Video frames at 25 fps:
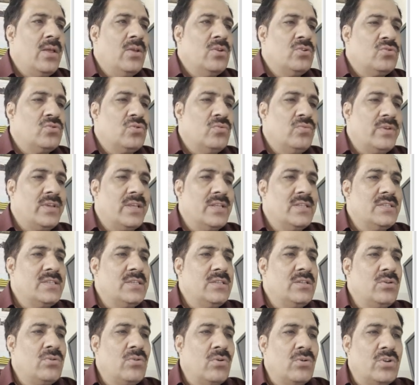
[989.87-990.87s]
So we can see
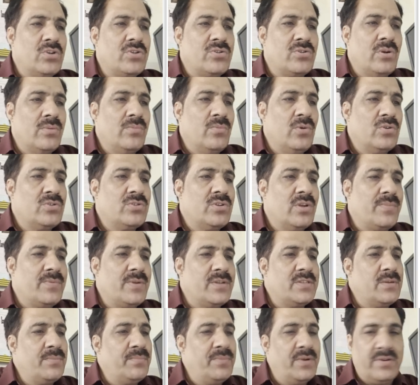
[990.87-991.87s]
the cholesterol molecules are
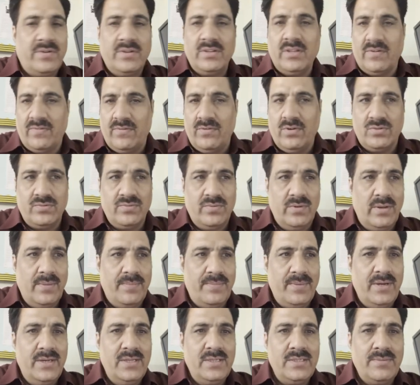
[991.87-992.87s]
present between the
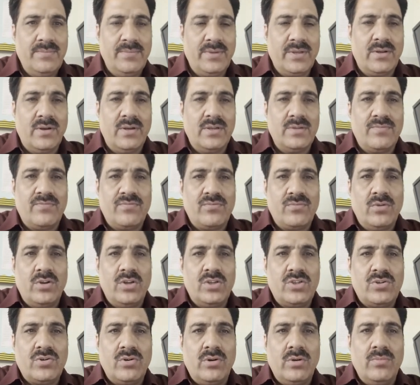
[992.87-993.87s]
phospholipids because
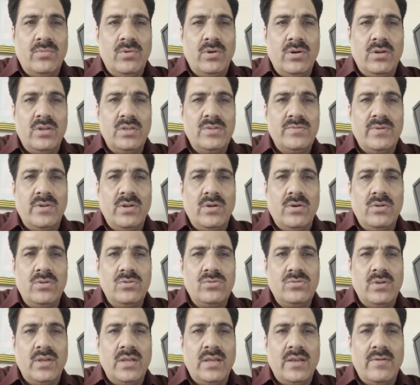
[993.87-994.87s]
cholesterol molecules will
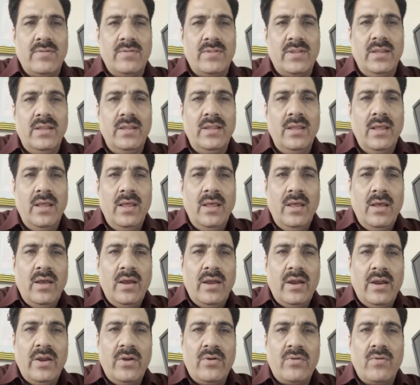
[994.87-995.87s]
also have the
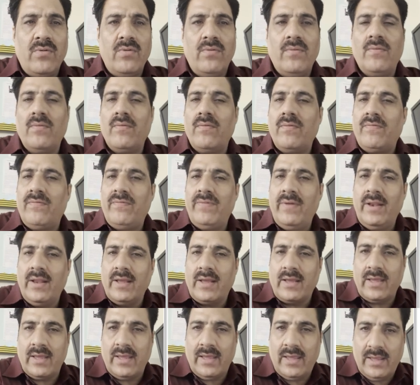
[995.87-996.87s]

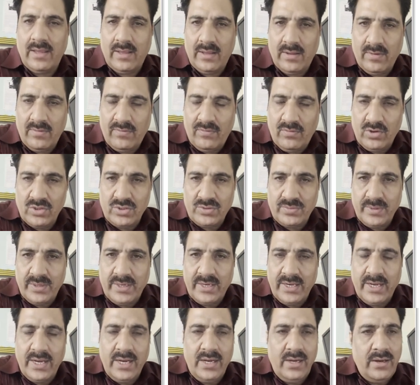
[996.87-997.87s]
hydrophilic
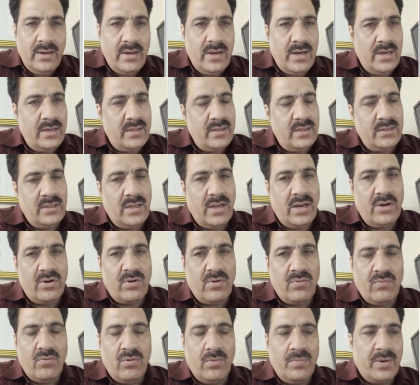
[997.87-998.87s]
phosphate end and then the
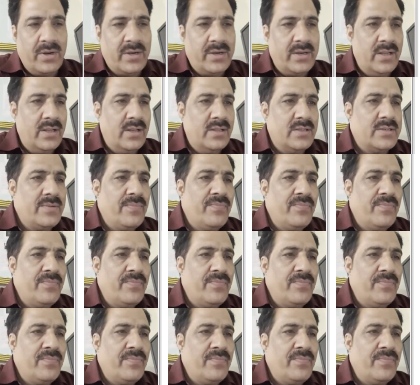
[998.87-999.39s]
hydrophobic tails.